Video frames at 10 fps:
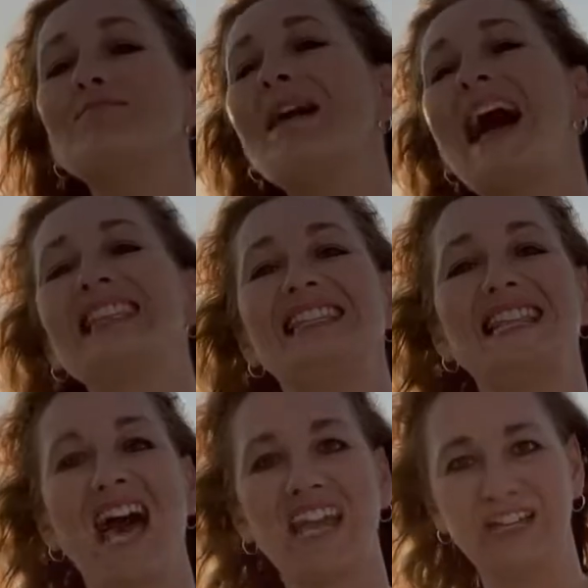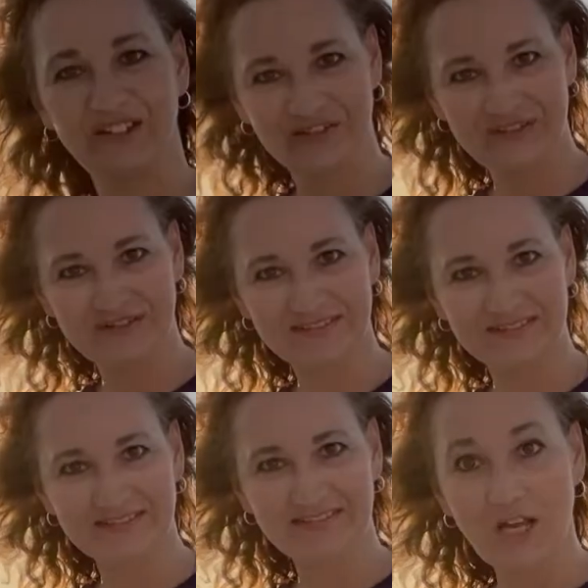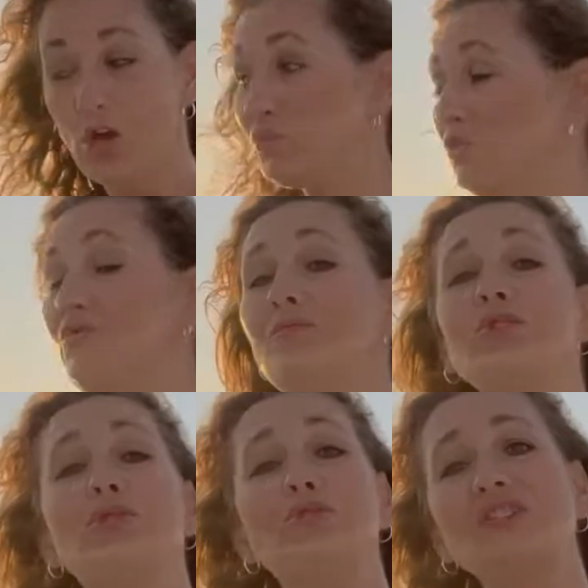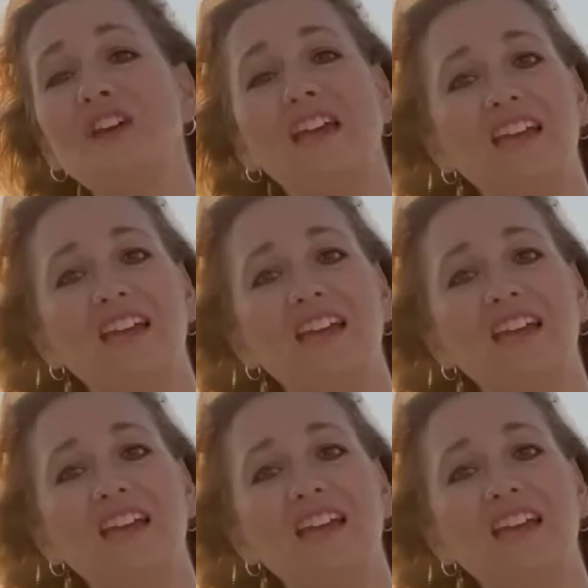my life to music.